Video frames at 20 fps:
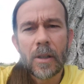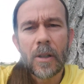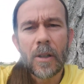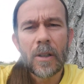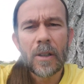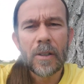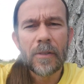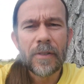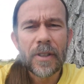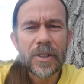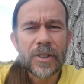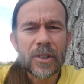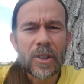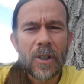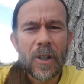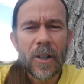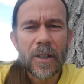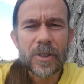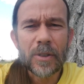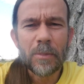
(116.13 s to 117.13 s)
All of this
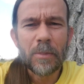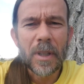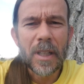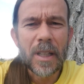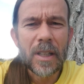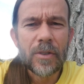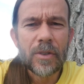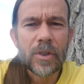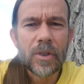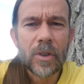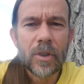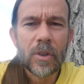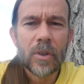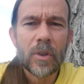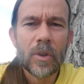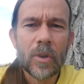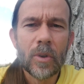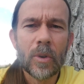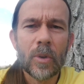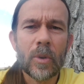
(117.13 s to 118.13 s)
caused me
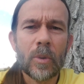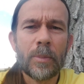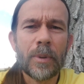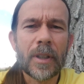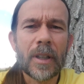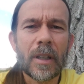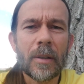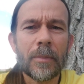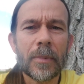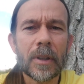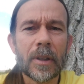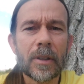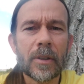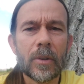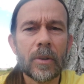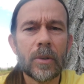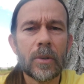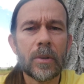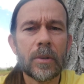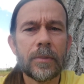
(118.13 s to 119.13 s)
to become a
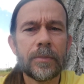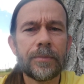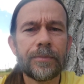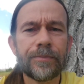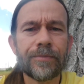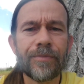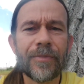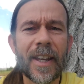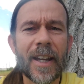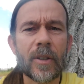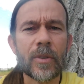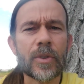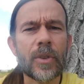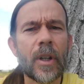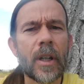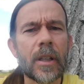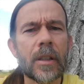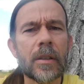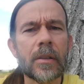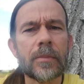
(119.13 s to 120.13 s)
little
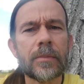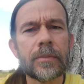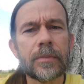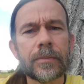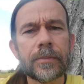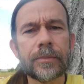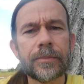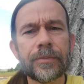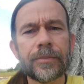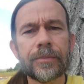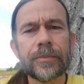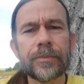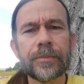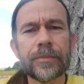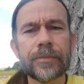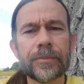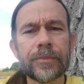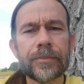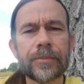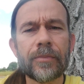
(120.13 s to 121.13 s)
downtrodden,
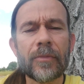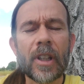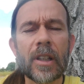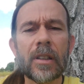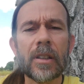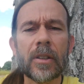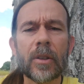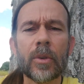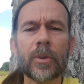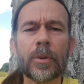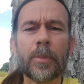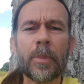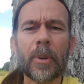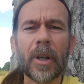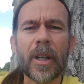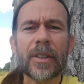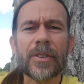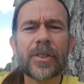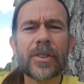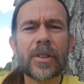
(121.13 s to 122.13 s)
a little
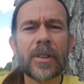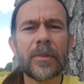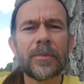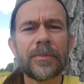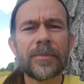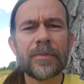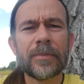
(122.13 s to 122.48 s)
depressed.